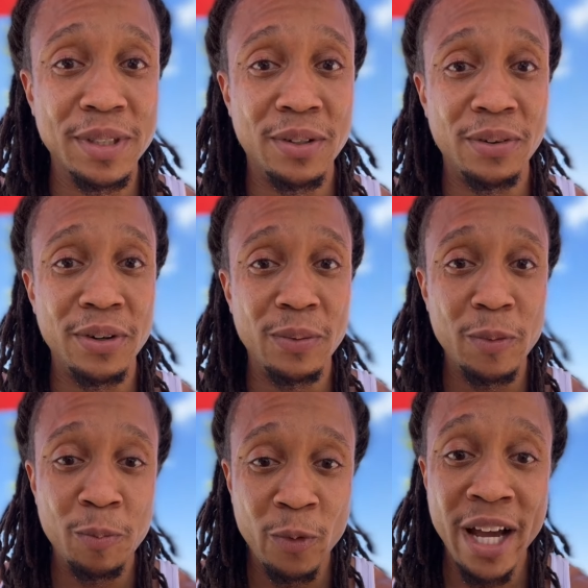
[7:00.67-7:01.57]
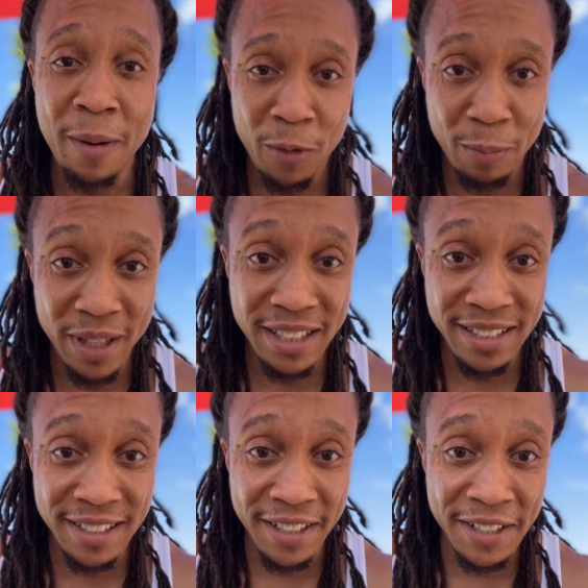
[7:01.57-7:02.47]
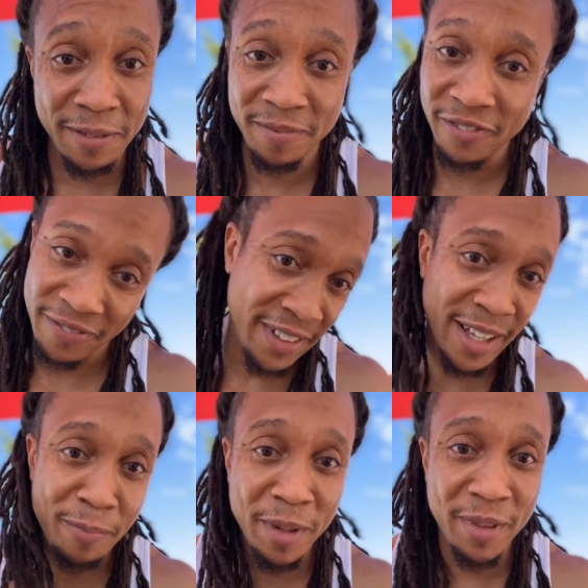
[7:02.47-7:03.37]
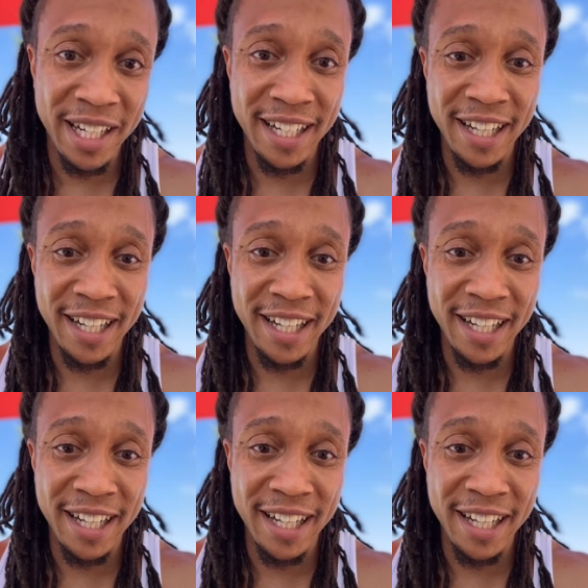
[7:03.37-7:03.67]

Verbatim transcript: what's going on. We got more places to come. Meet me in the